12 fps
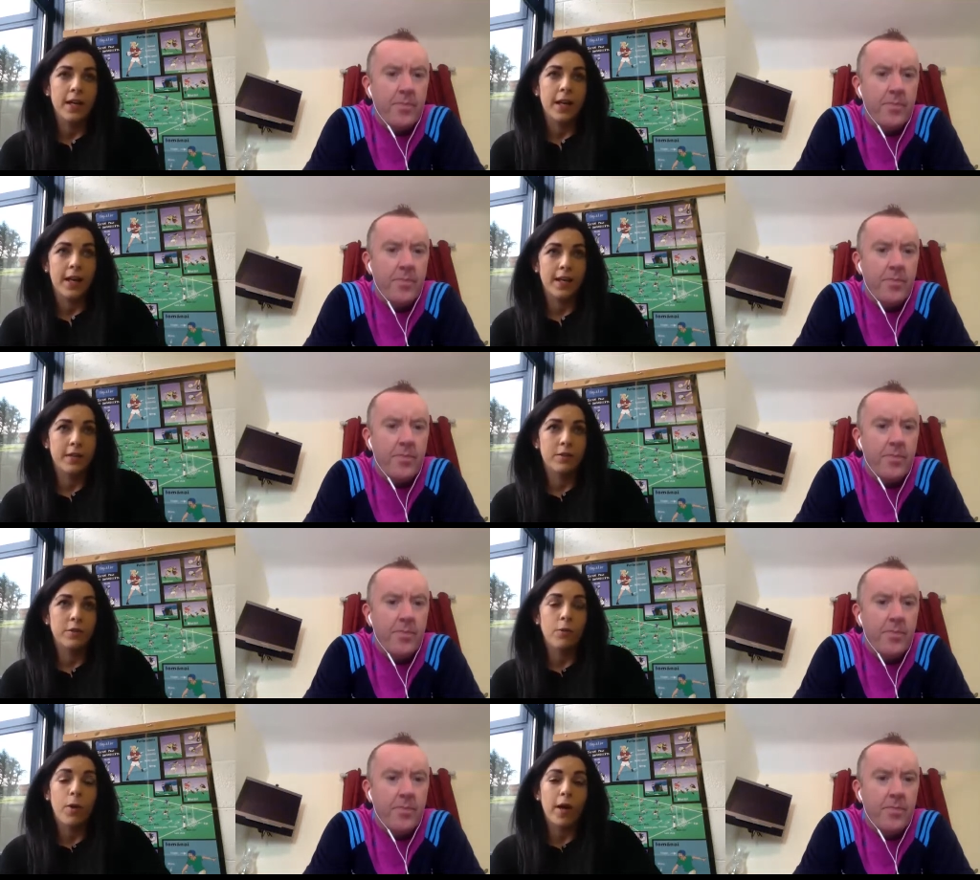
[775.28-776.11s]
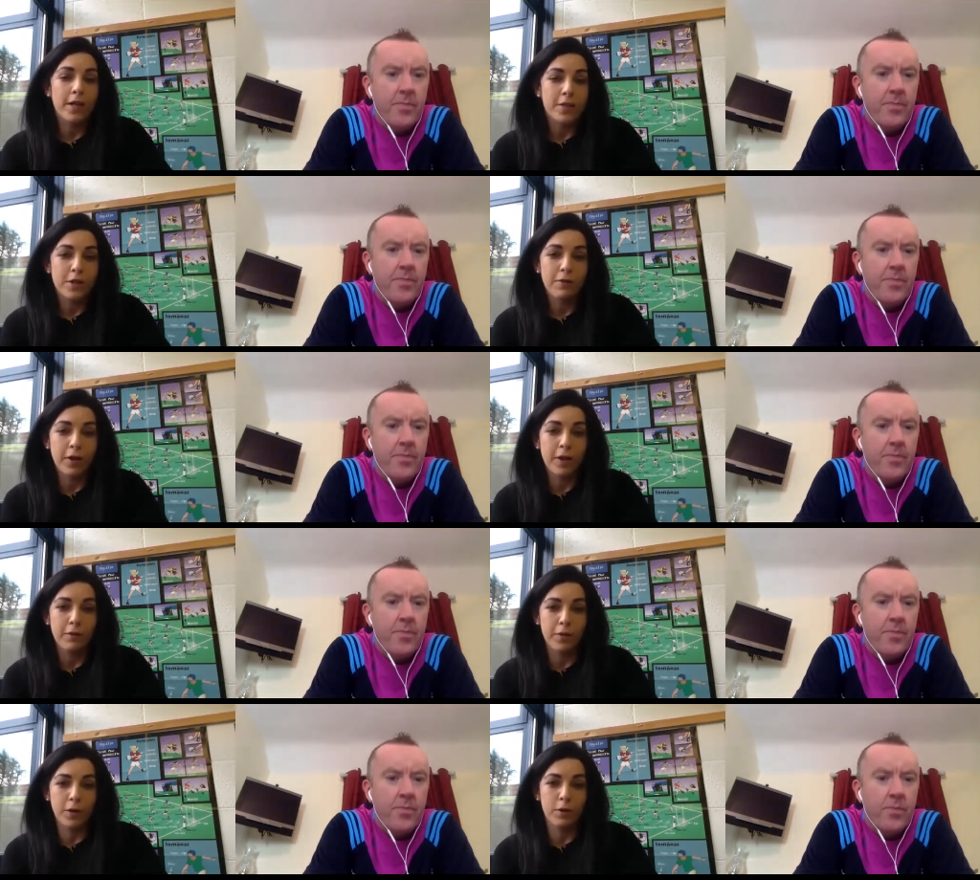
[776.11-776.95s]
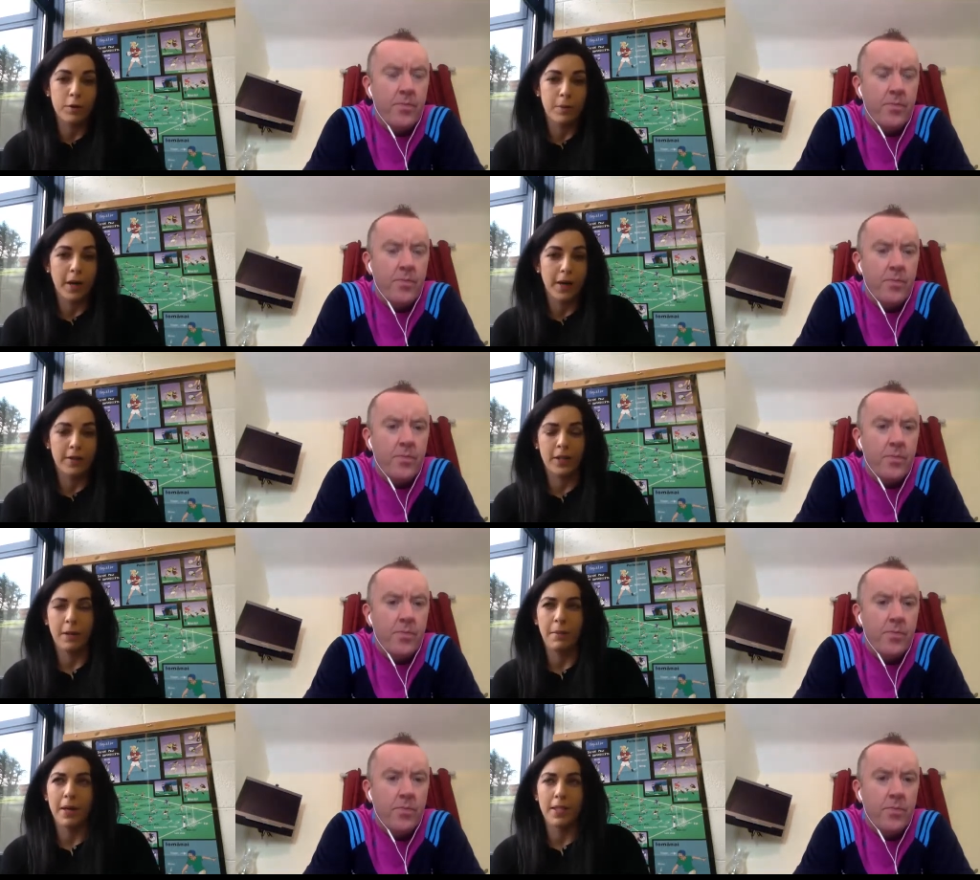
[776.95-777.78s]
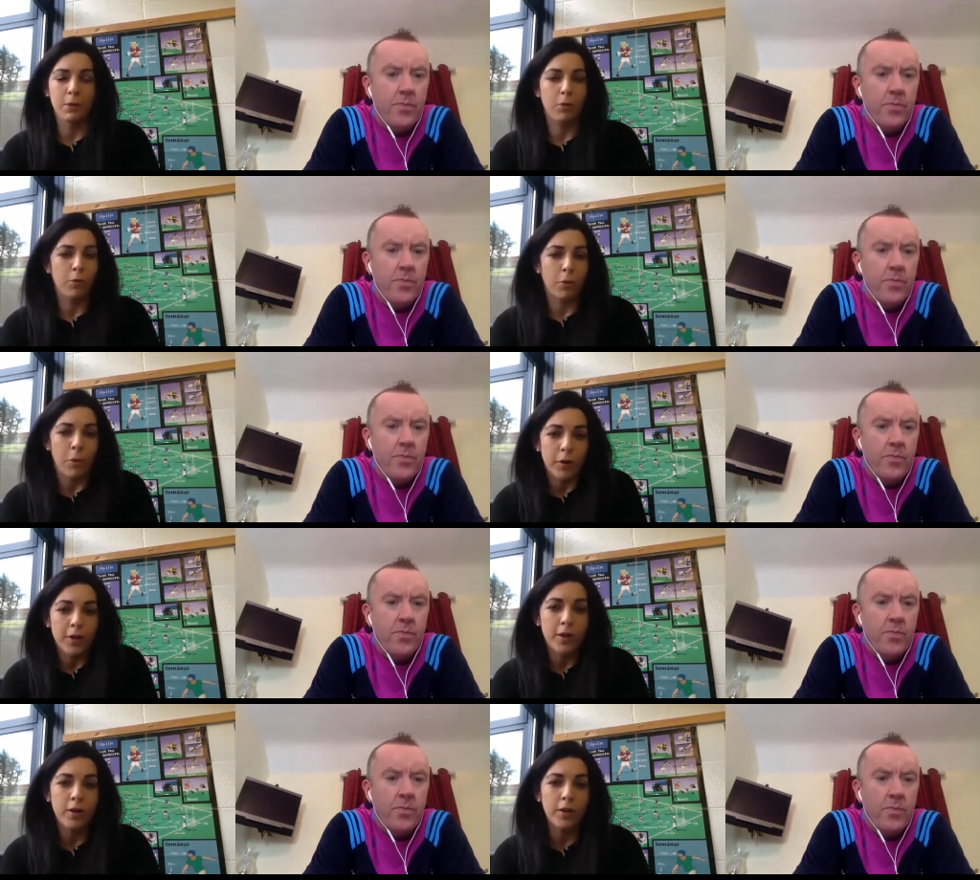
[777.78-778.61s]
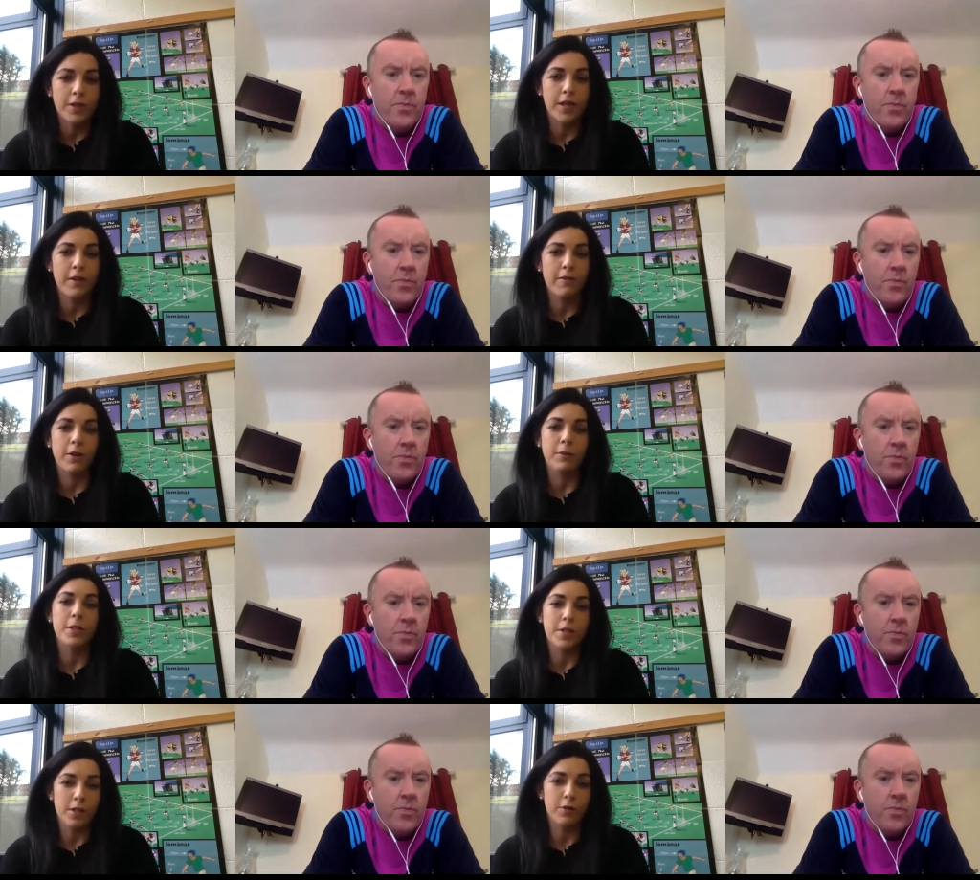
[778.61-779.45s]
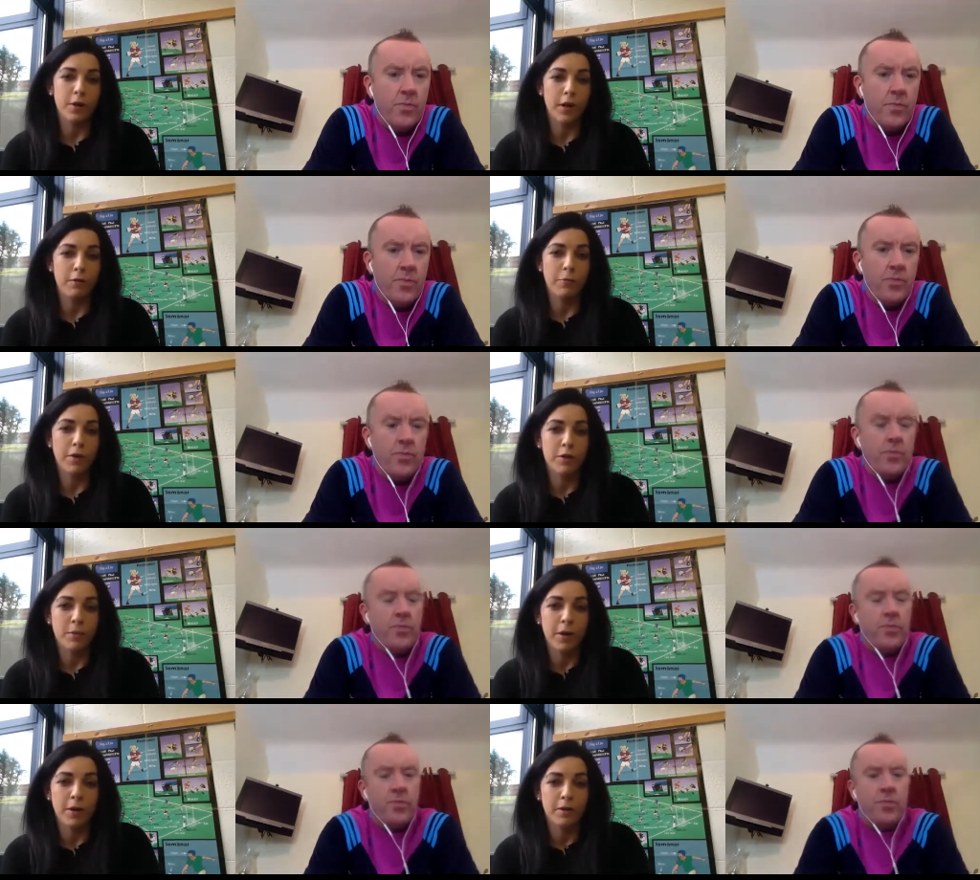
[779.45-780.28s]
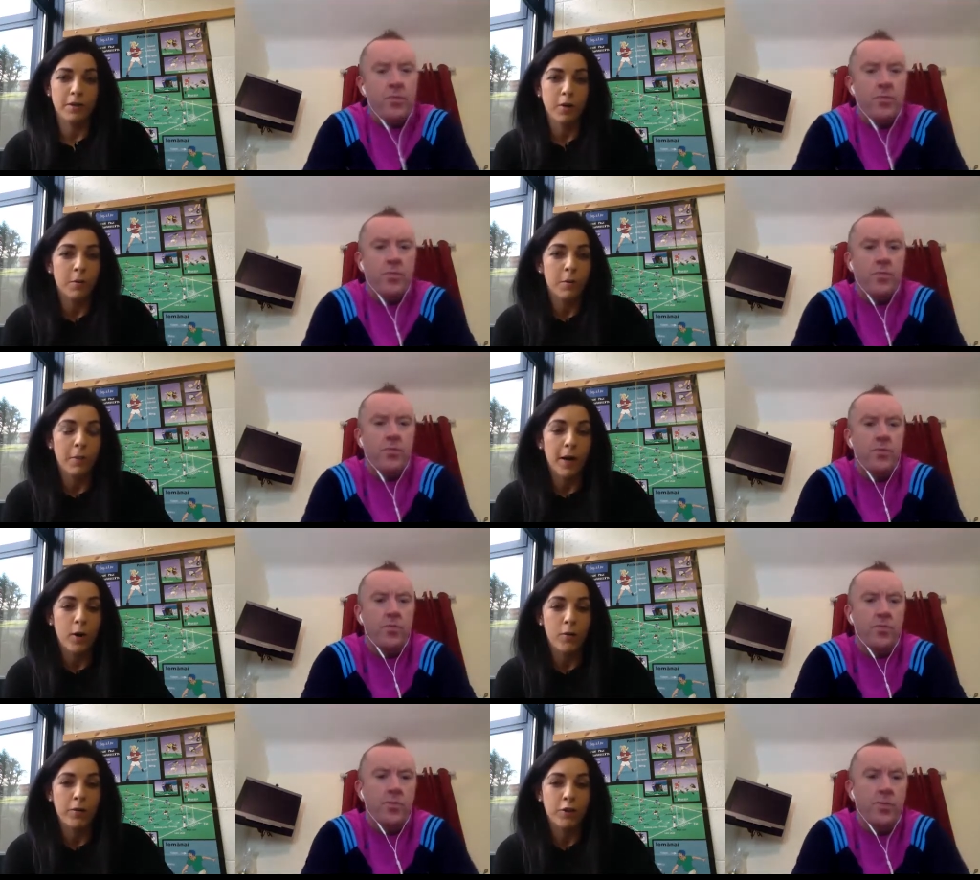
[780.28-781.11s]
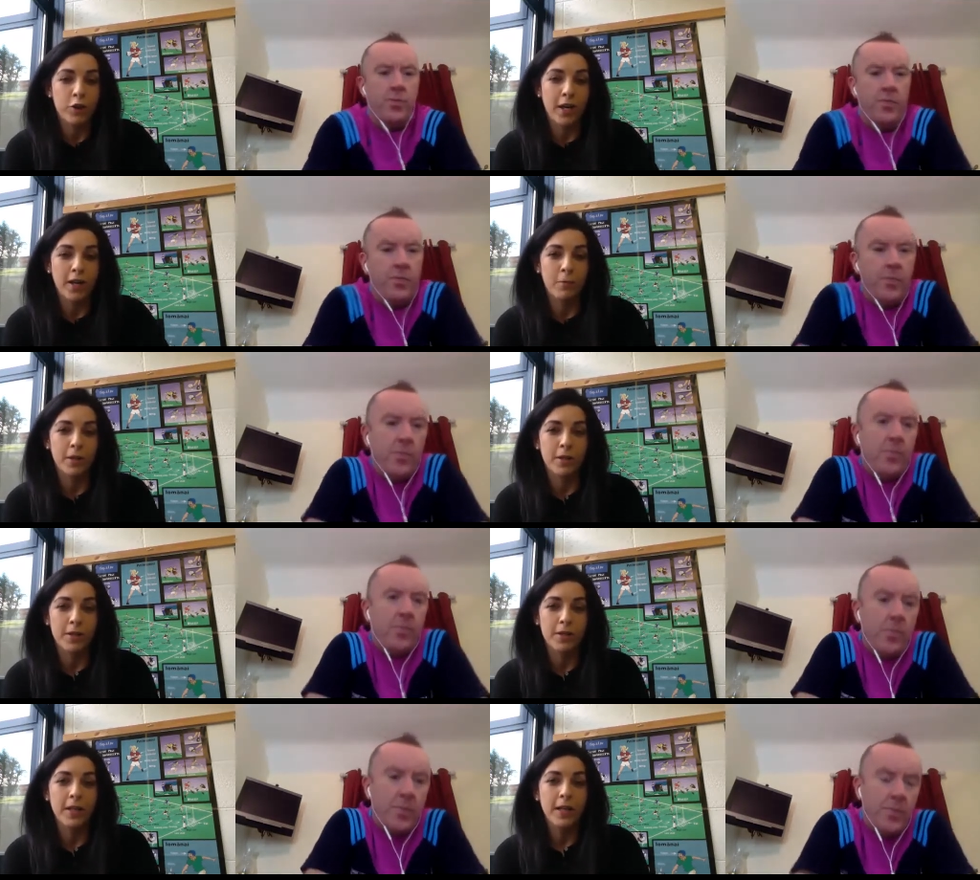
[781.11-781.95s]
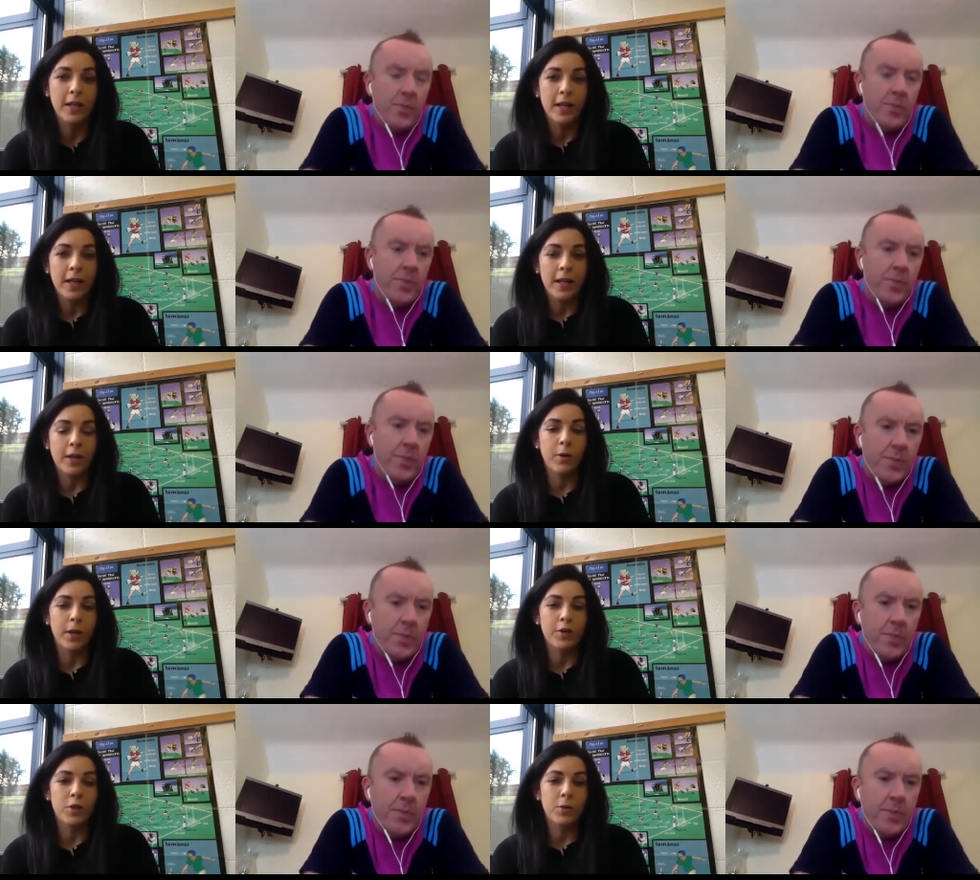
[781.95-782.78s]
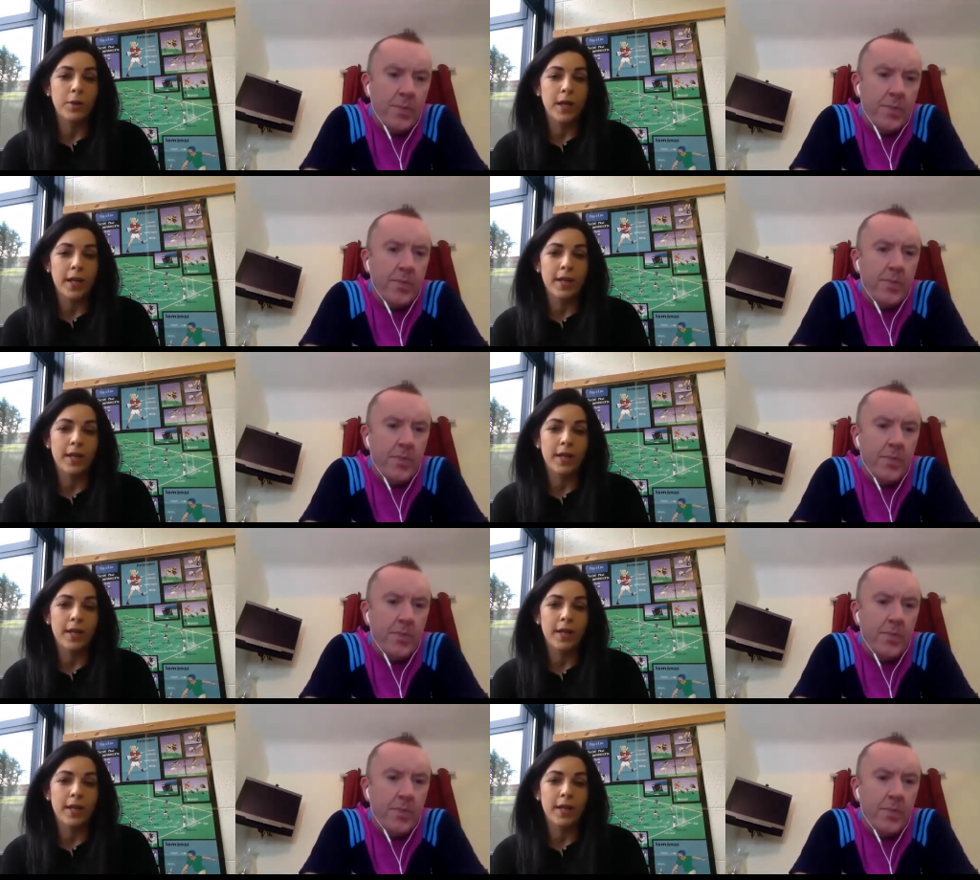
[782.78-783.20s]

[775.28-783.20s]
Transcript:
Speaker 1: And while it's difficult for those players, and they may say, well, we're putting in all this effort and we still don't have Brendan Martin coming back over the Shannon with us, you know, I do think